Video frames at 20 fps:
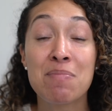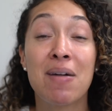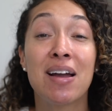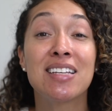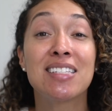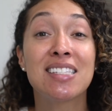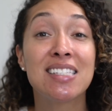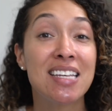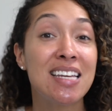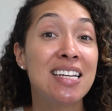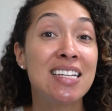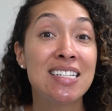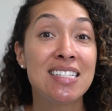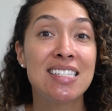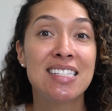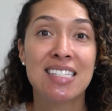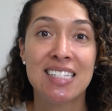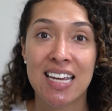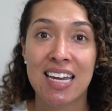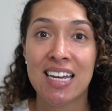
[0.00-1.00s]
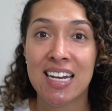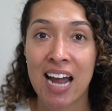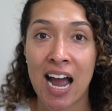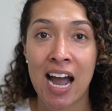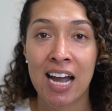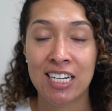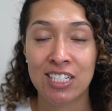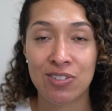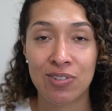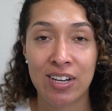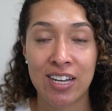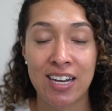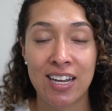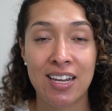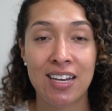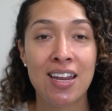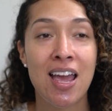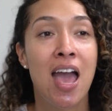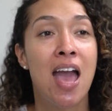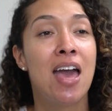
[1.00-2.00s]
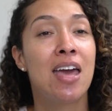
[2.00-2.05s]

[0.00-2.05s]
My skin stayed hydrated.